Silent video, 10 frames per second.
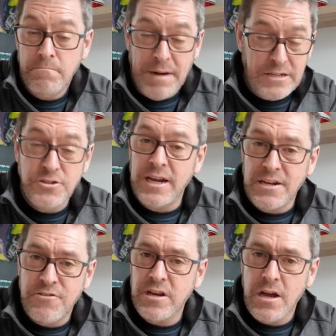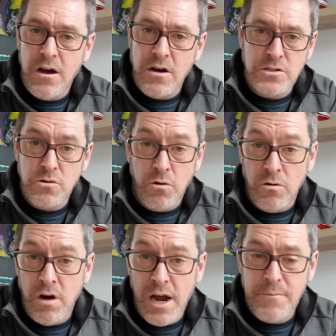battery electric cars
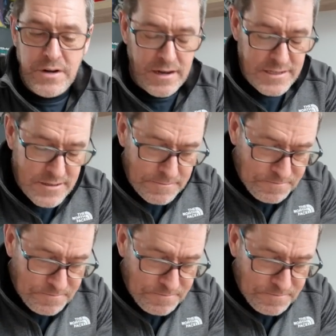or hybridized.